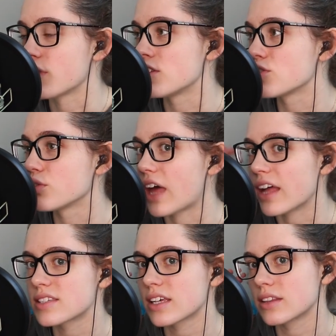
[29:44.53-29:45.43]
And so
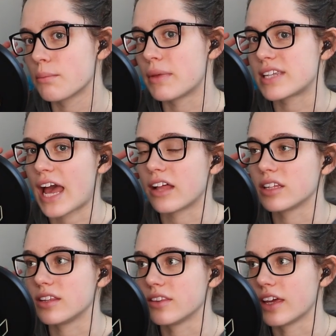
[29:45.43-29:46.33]
that's like the
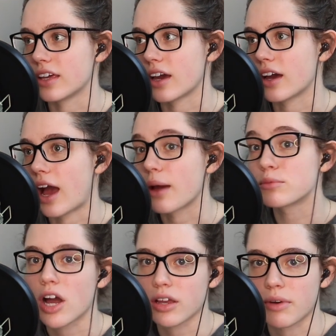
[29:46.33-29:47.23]
mentality like I'm
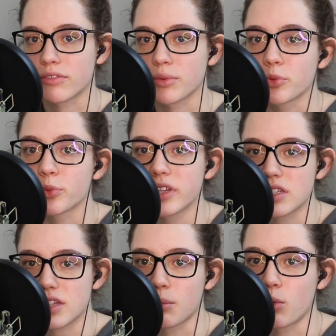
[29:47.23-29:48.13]
talking about from a
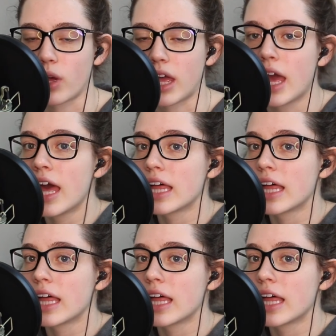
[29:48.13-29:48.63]
realist standpoint.